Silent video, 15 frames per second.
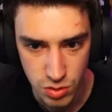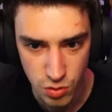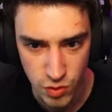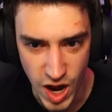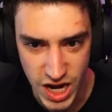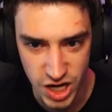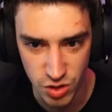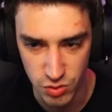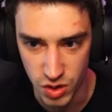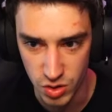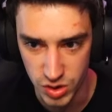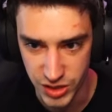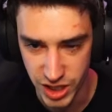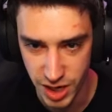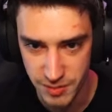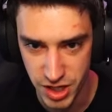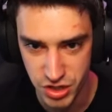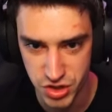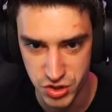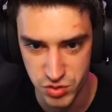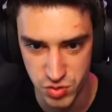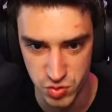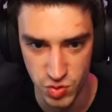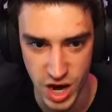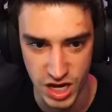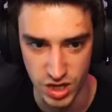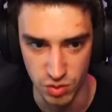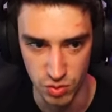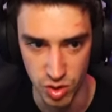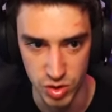Rock-a roller. I'm gonna choose
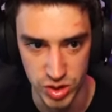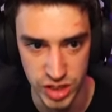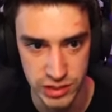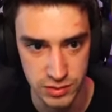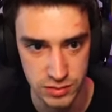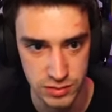rock-a roller.